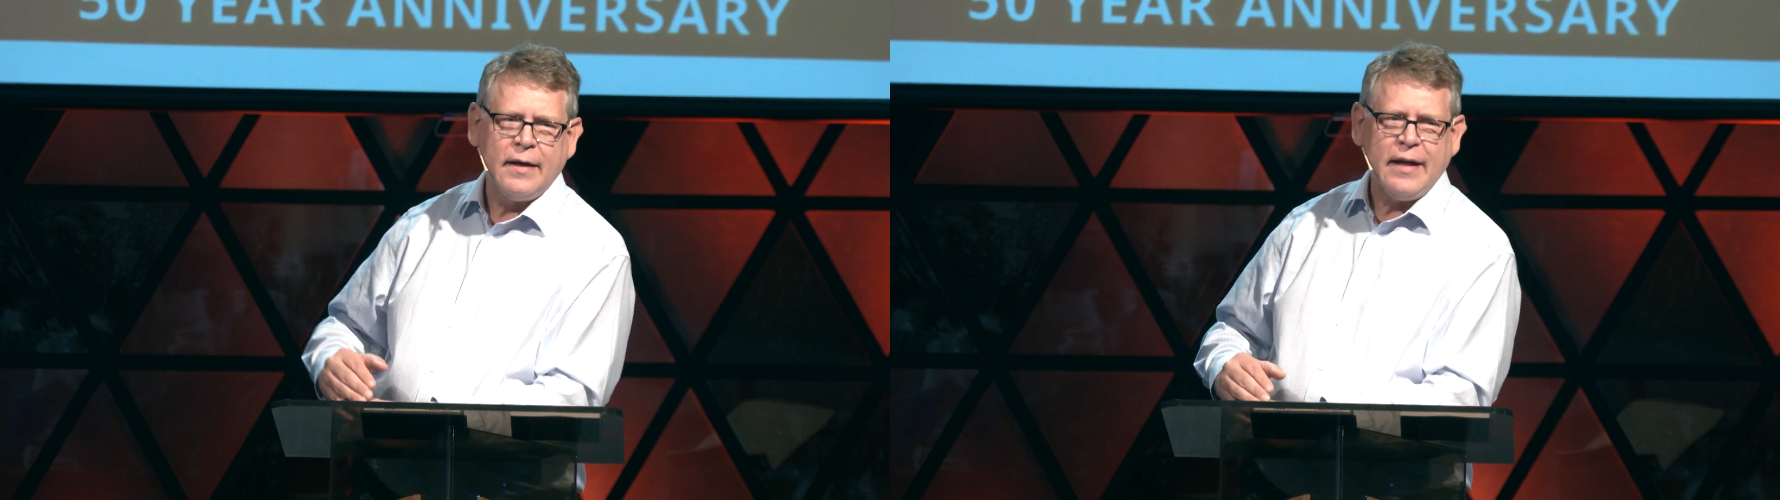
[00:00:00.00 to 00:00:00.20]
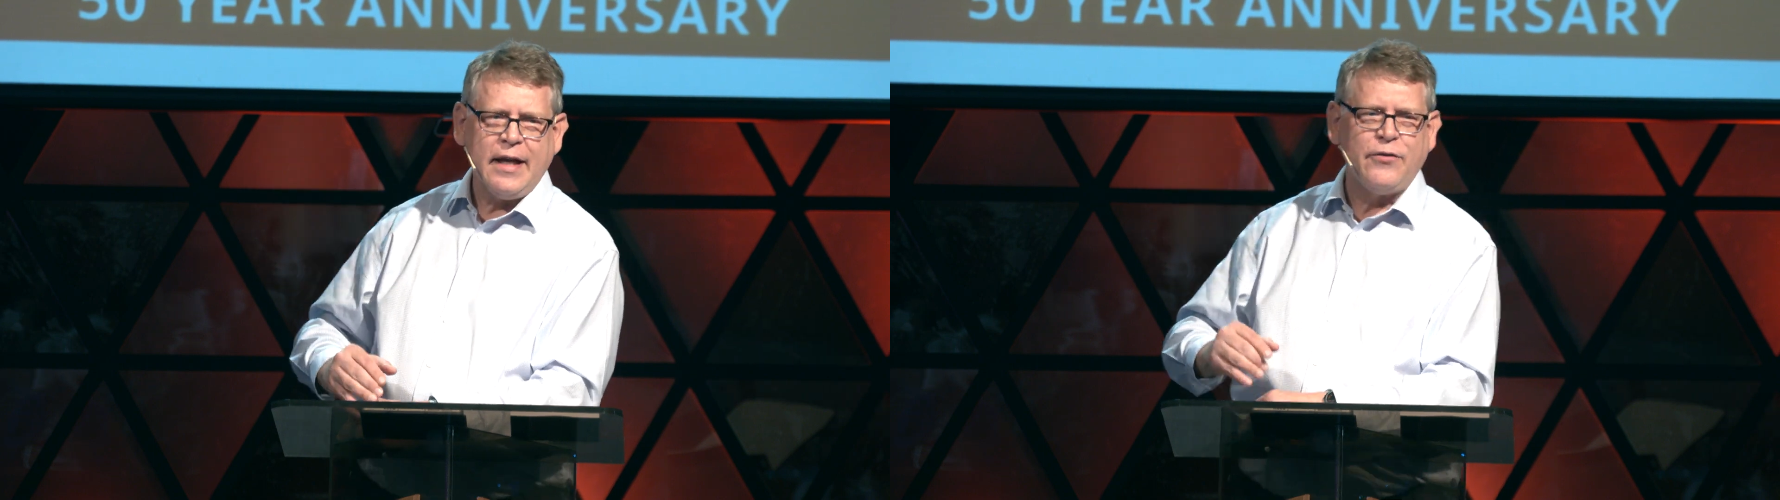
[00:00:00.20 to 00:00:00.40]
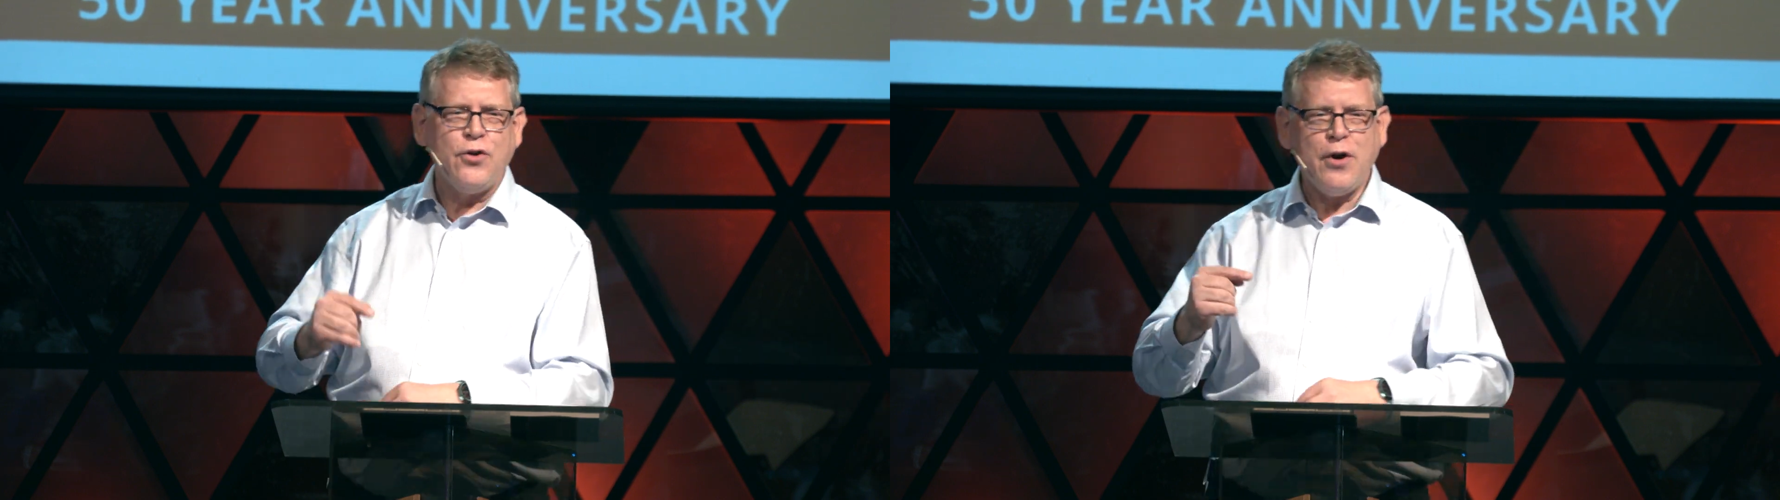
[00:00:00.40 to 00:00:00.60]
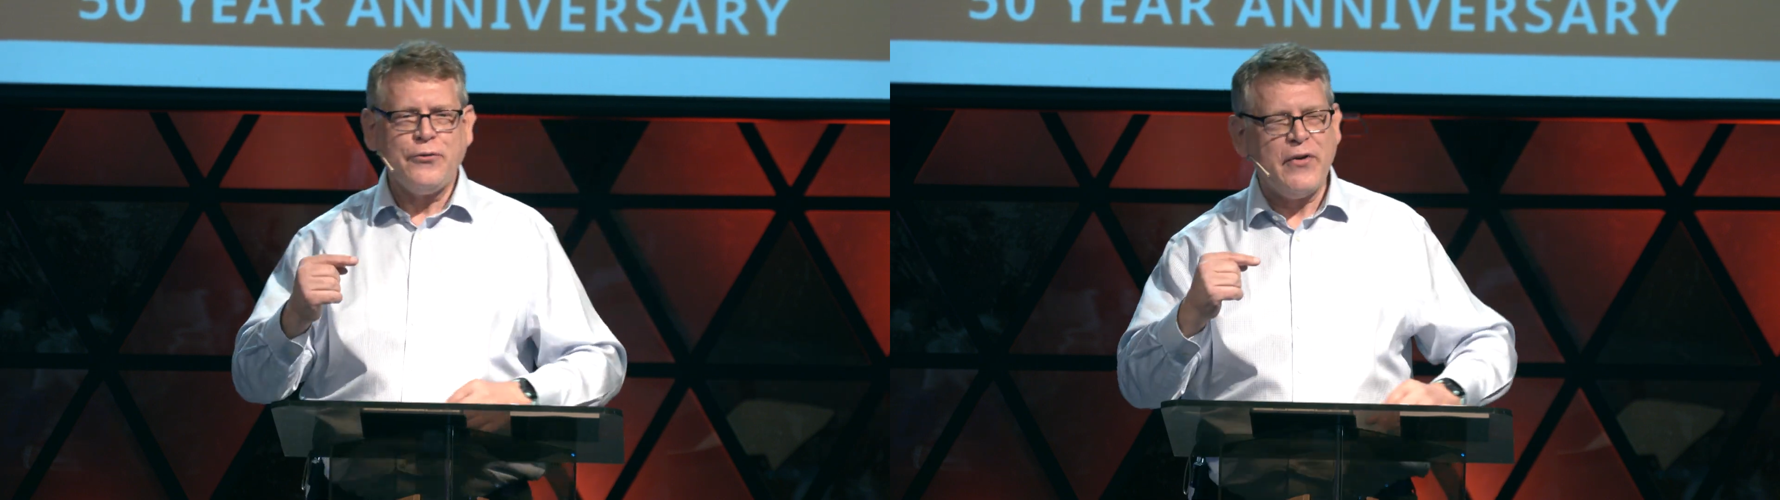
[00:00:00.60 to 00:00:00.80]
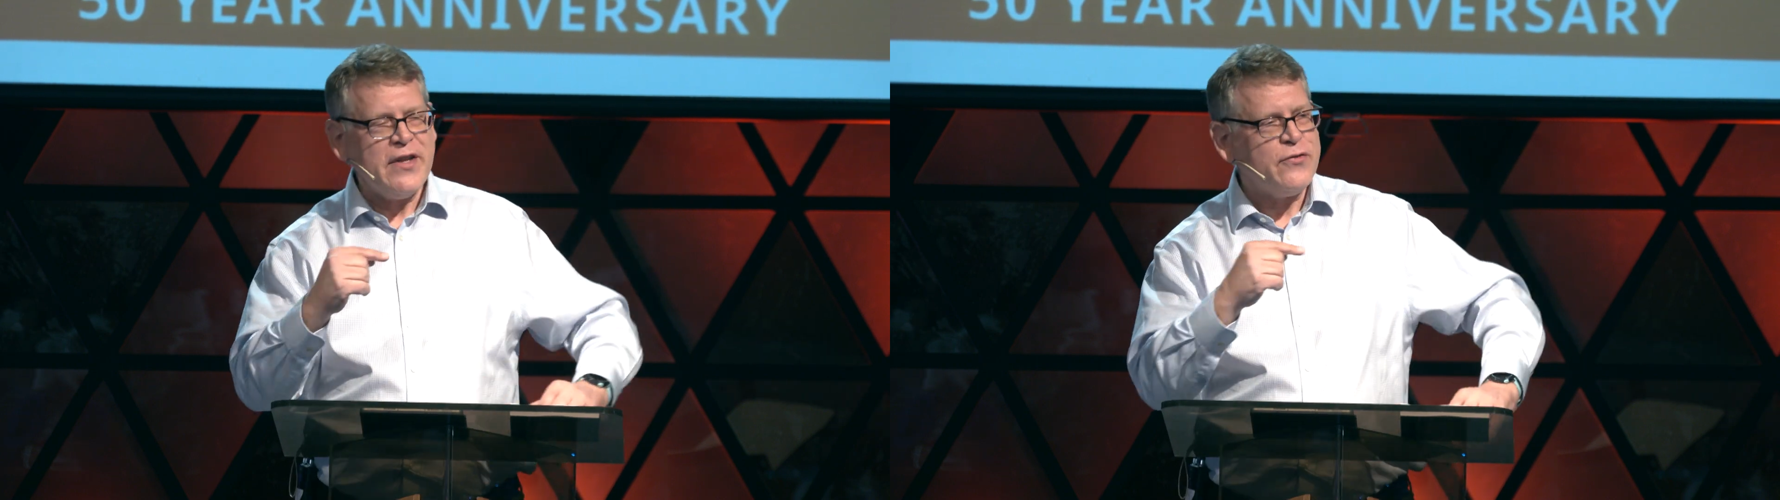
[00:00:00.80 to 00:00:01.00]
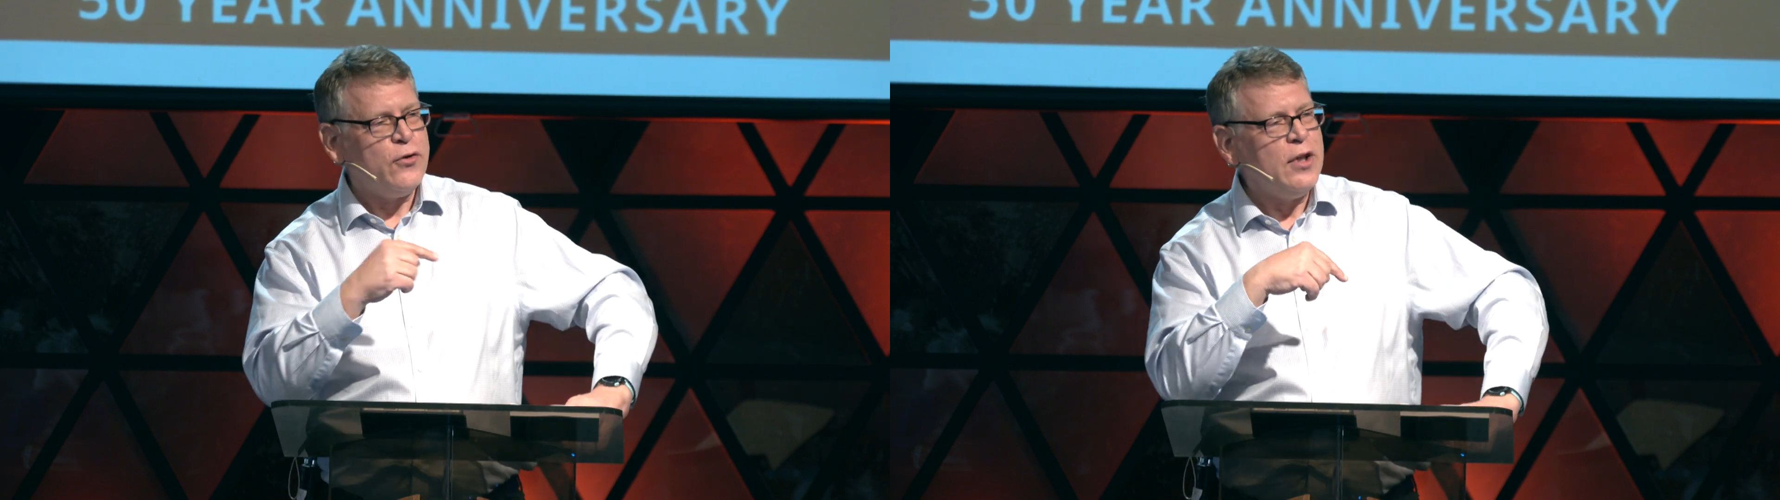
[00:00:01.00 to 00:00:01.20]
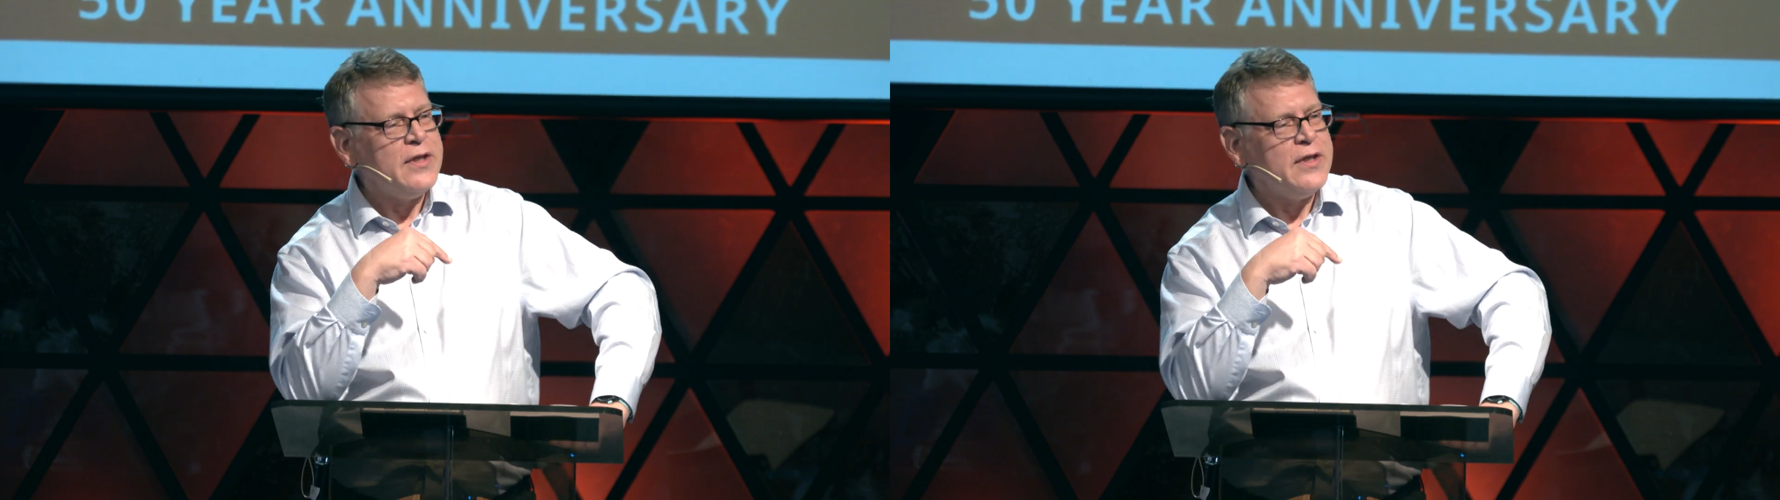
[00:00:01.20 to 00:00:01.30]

If you are faithful